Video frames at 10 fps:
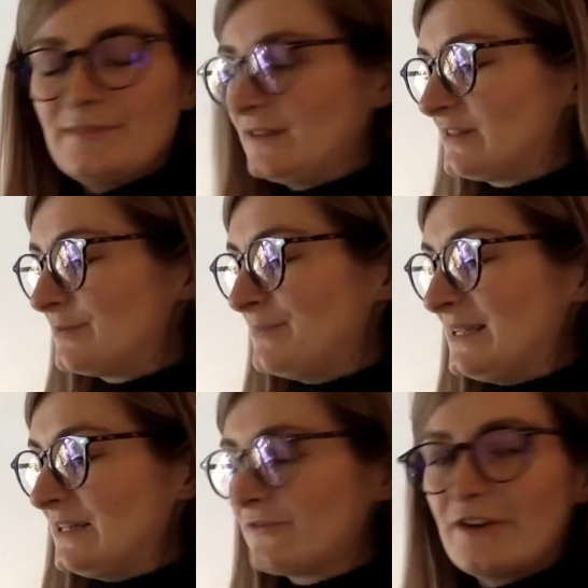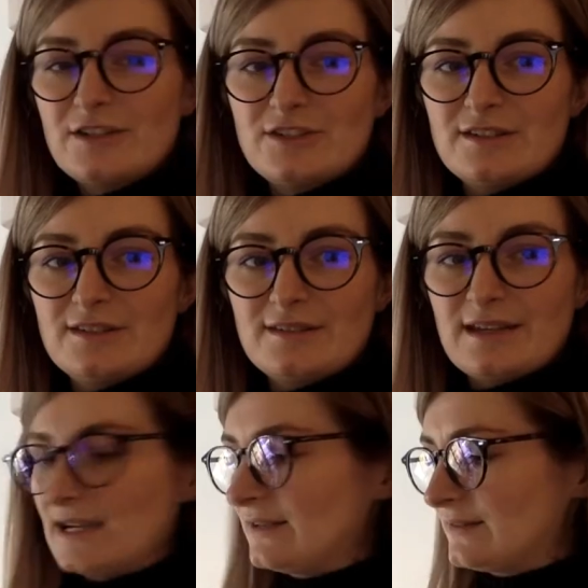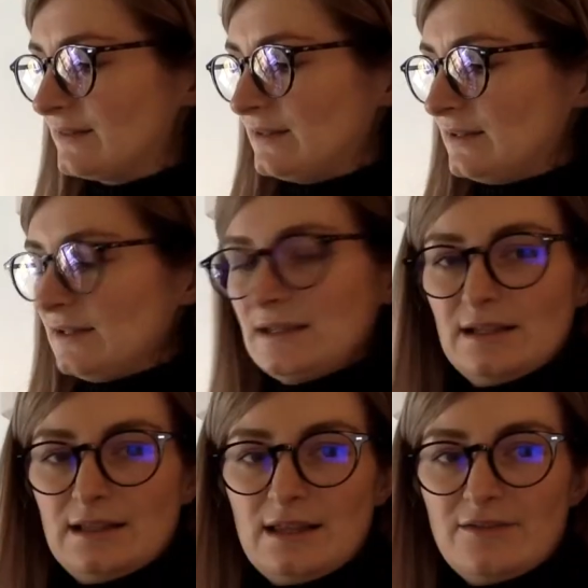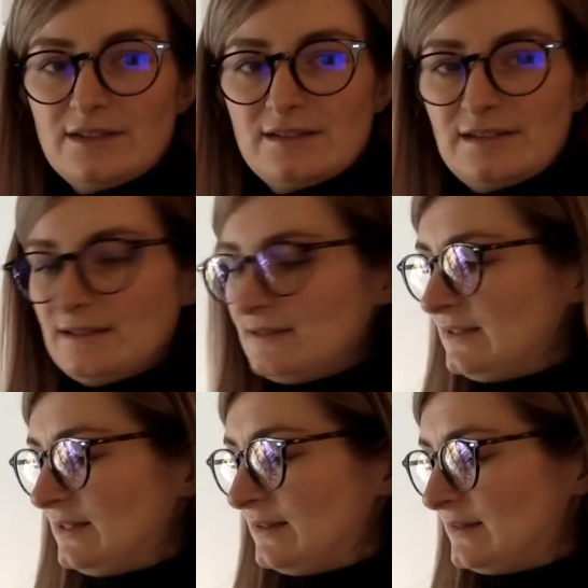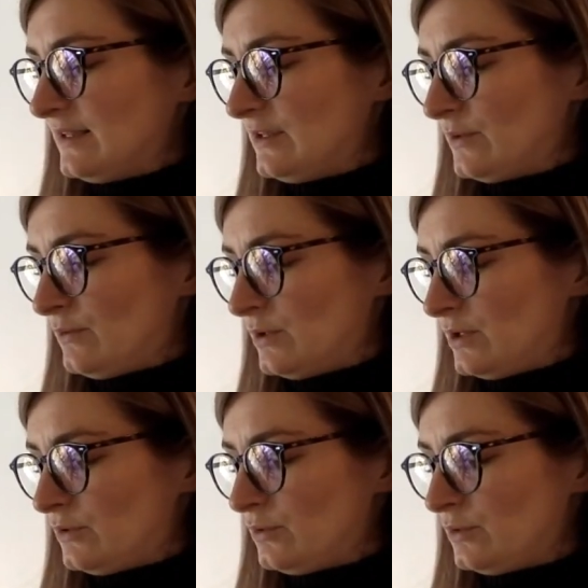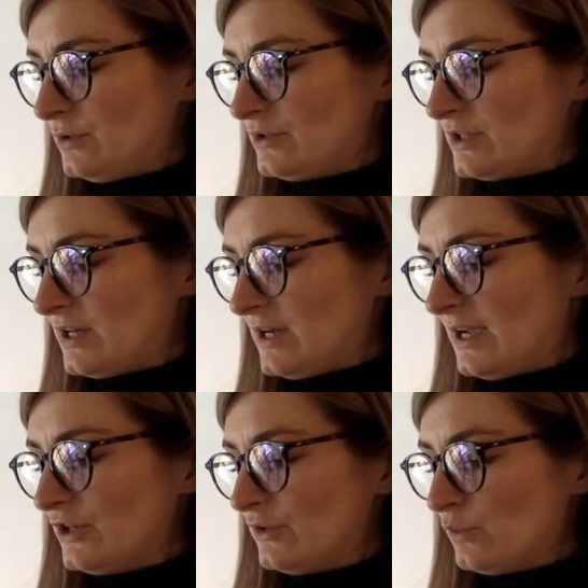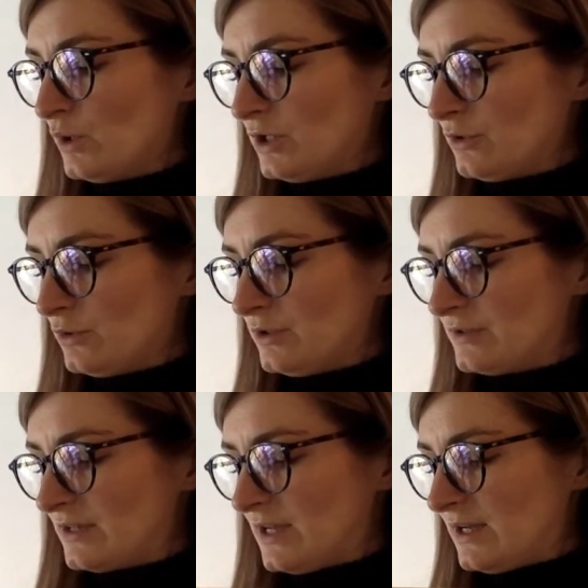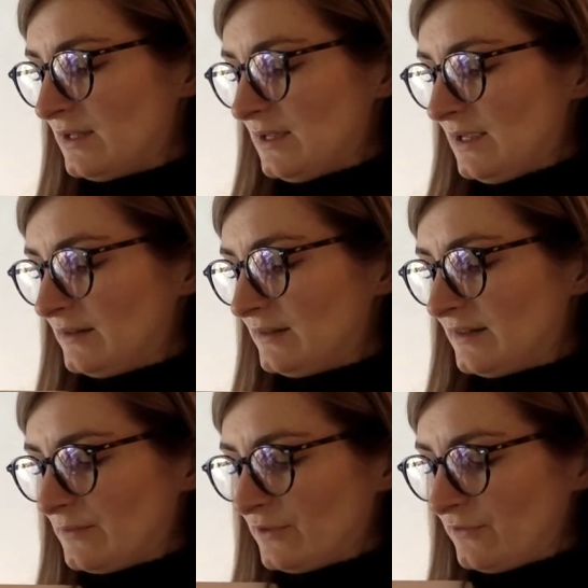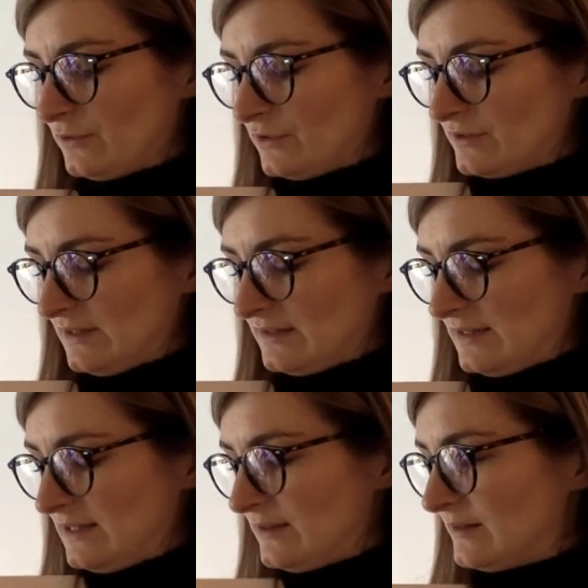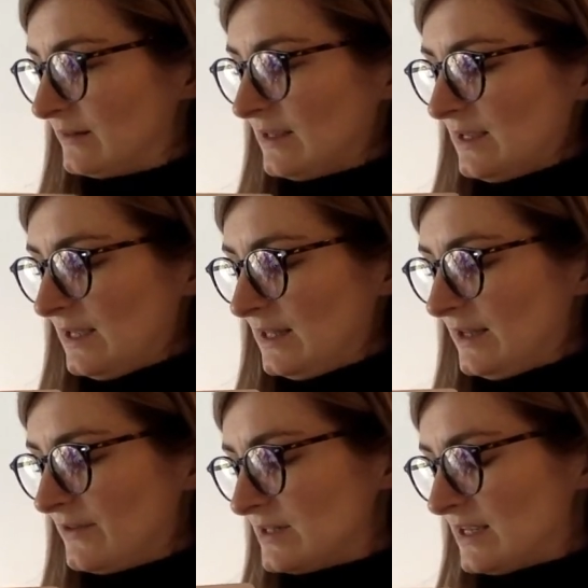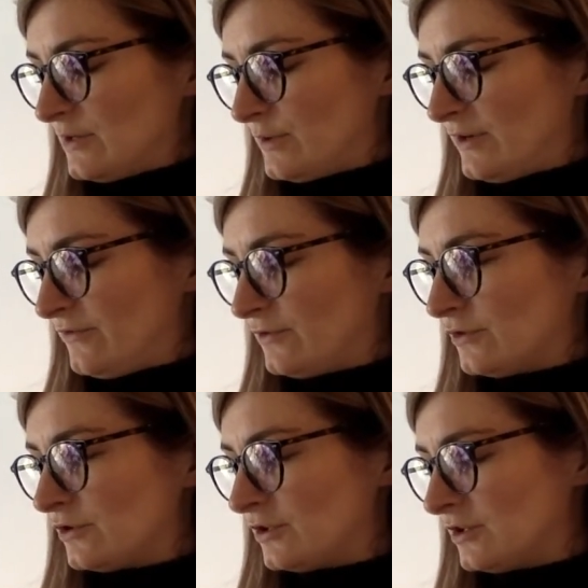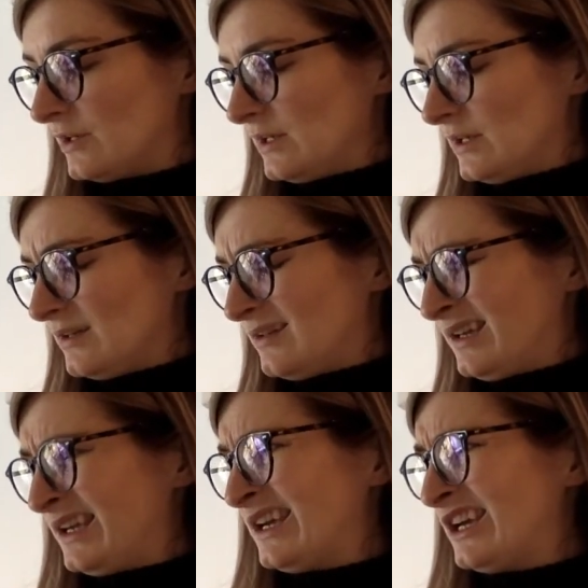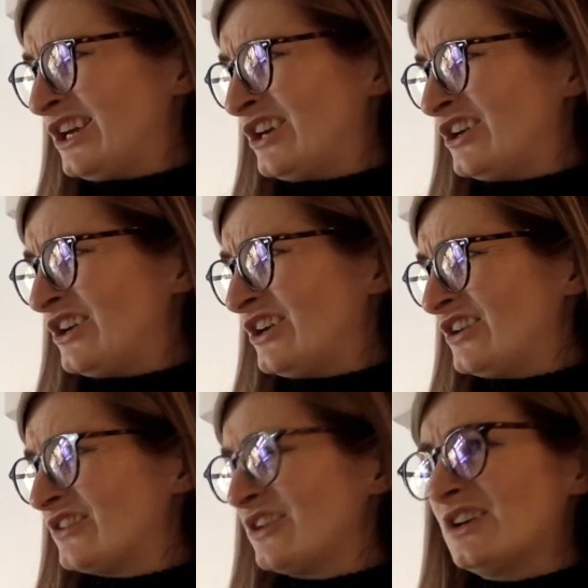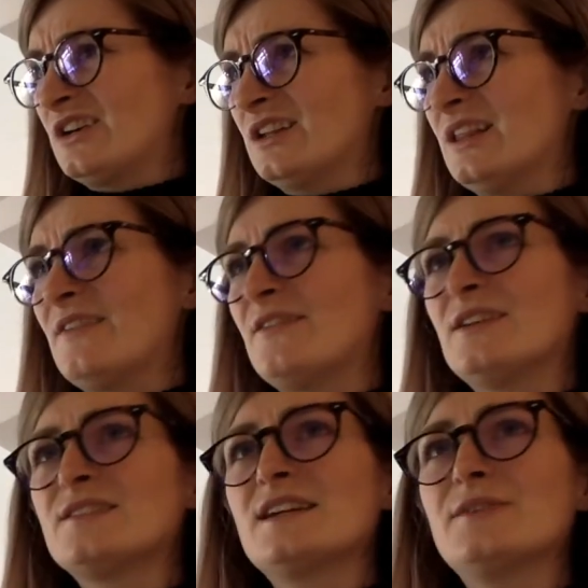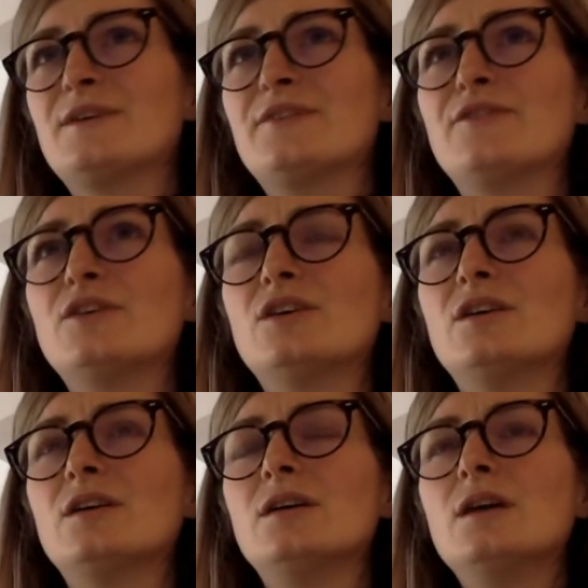Speed fractions, this, guys. 11/16 take away 1/4. I know that 1/4 is the same as 4/16. 11 take away 4 is 11 take away 4.